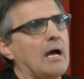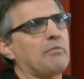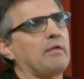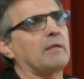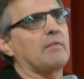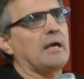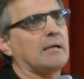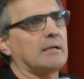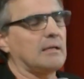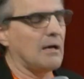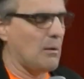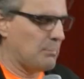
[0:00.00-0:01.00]
I think that
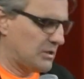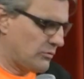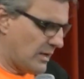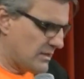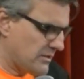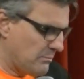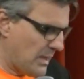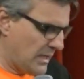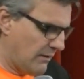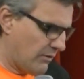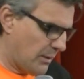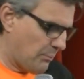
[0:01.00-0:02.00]
can help address
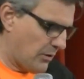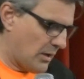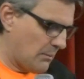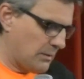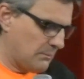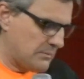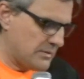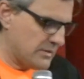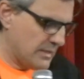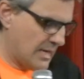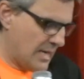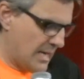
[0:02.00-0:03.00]
many of our
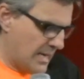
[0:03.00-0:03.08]
problems.